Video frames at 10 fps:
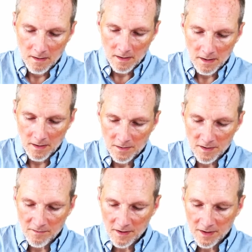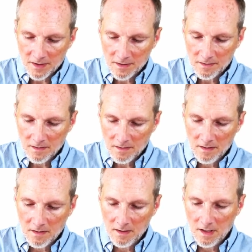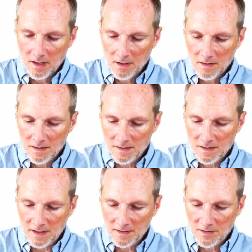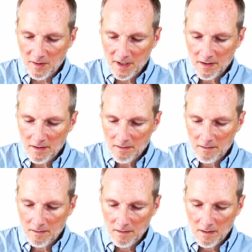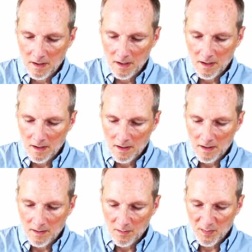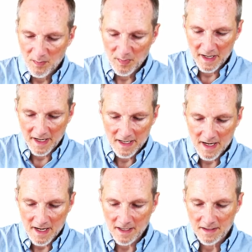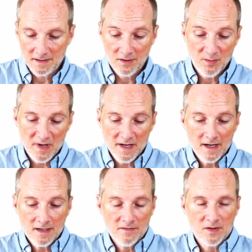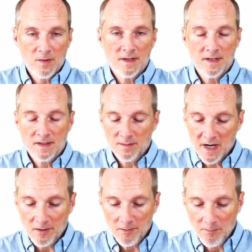here's our function. This is x squared. Pick any x. It could be negative as well, doesn't matter.